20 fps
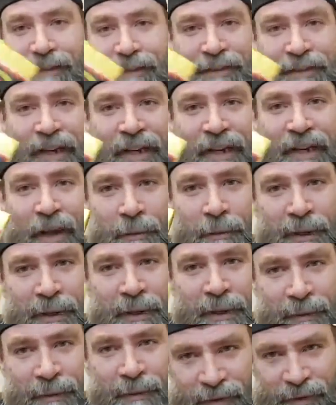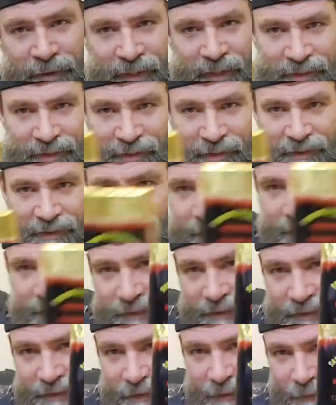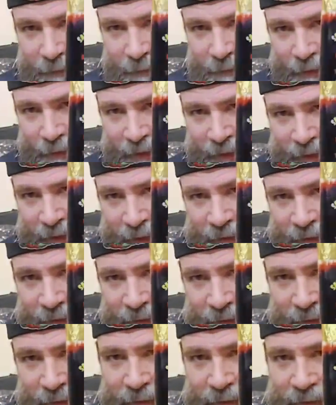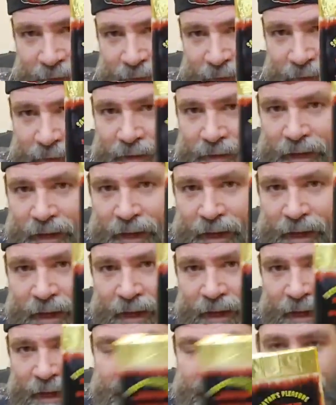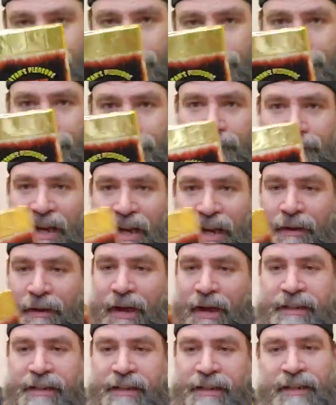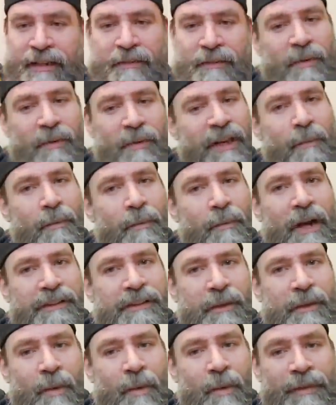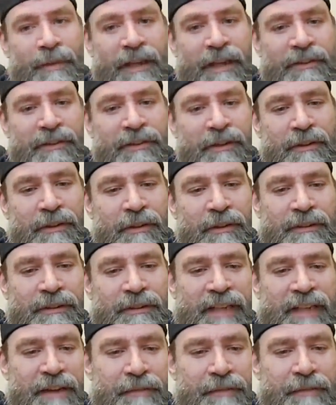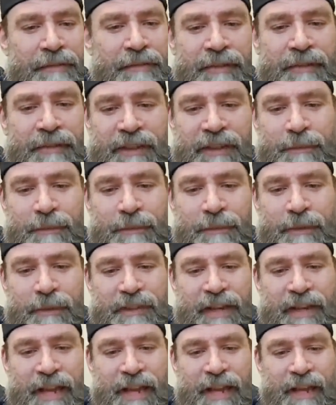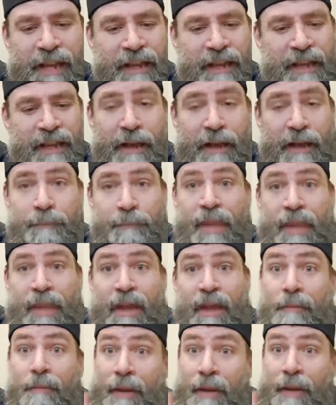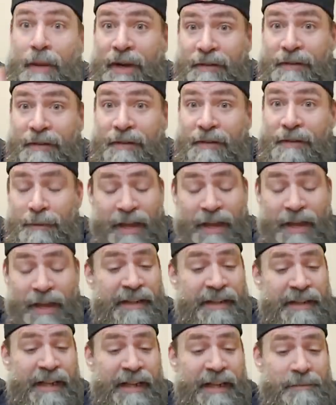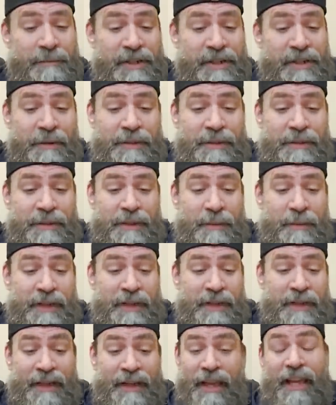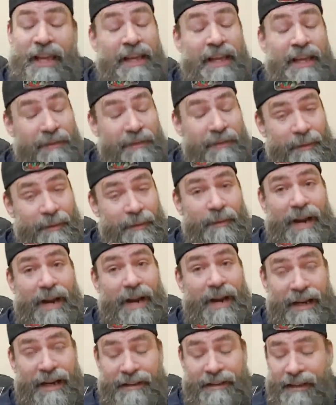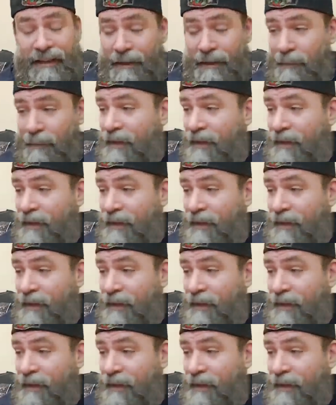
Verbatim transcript: I've seen a couple people do these so far. Uh, I, I, didn't get to watch the whole thing. Sean Satterfield did one today. Um, my buddy from the Hot Damn Show did one. It wrecked him.